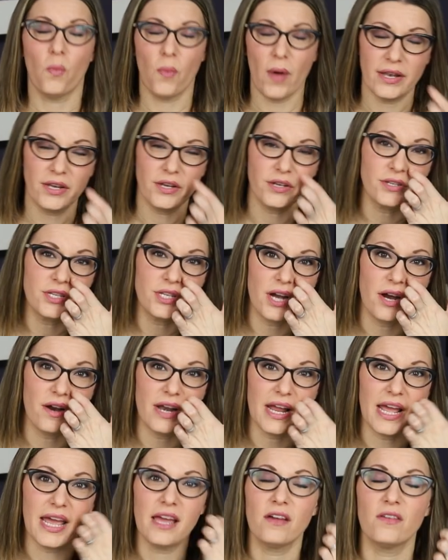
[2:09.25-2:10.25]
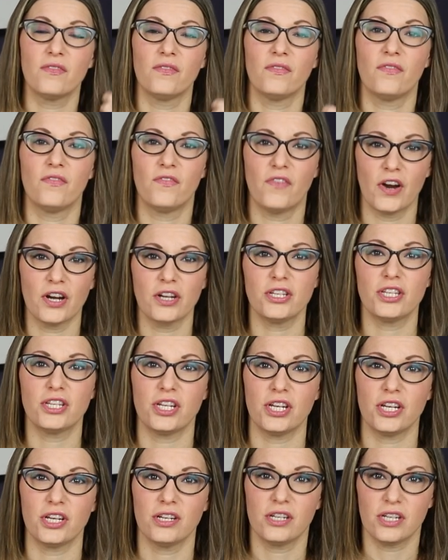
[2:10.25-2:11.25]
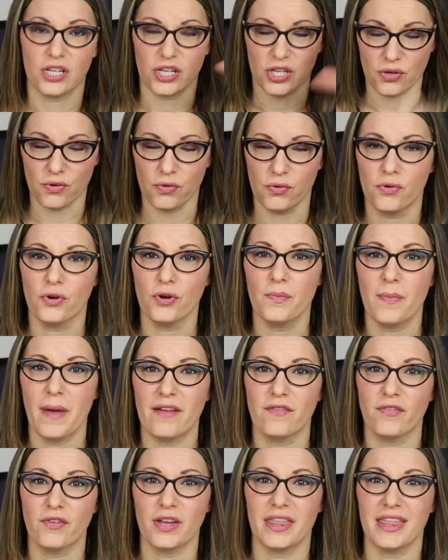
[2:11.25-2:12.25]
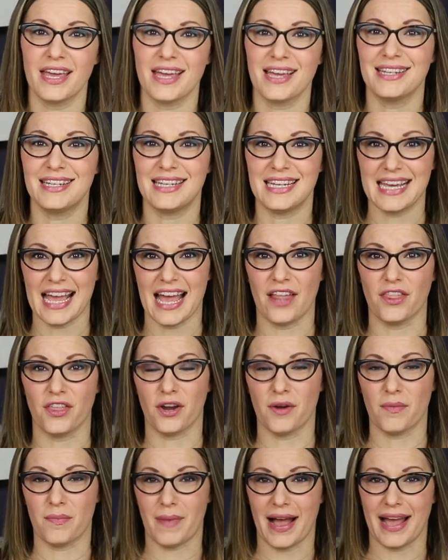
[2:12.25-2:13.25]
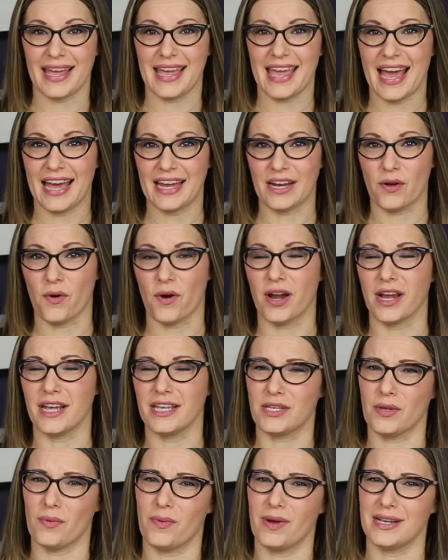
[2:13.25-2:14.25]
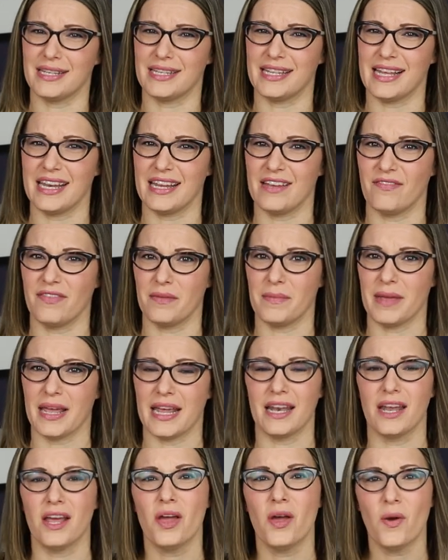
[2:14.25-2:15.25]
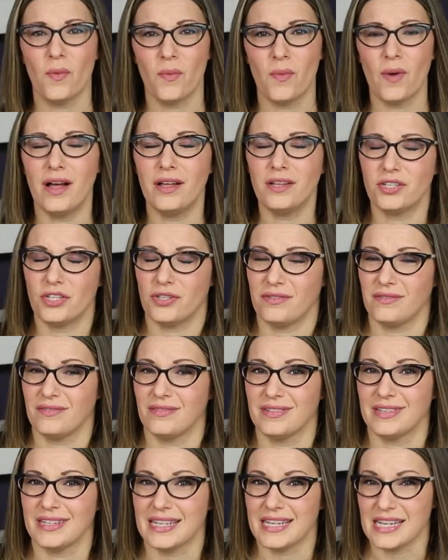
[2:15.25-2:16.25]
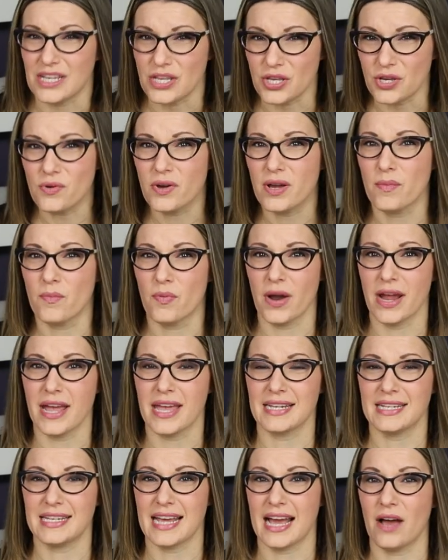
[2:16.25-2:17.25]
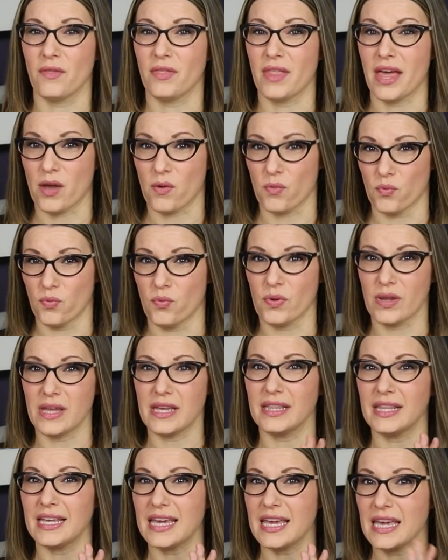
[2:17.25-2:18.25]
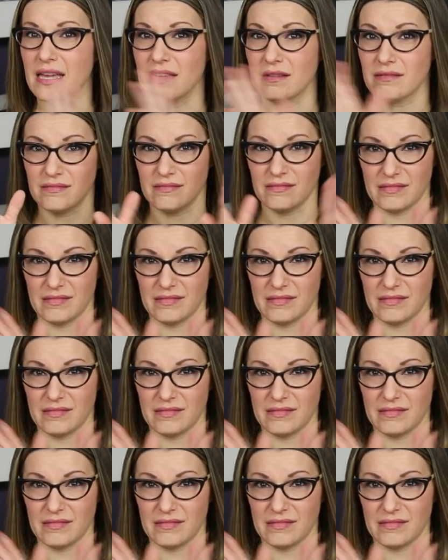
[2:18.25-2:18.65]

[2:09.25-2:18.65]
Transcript: when you're starting, first you group everything together by category. So what does that even mean? Well, you can break it down like really